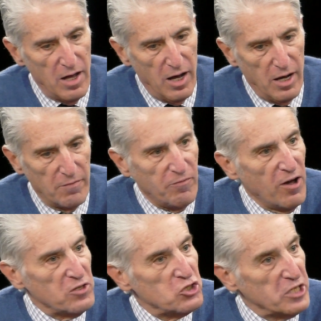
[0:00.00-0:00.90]
Uh,
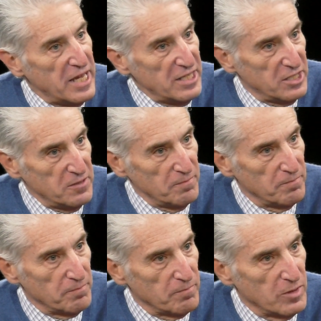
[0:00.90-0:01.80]
Father Scanlon,
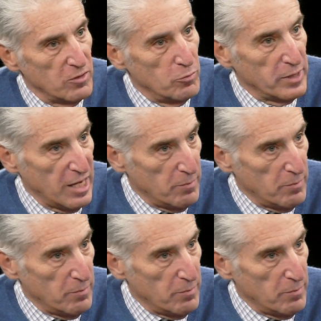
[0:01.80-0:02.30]
who became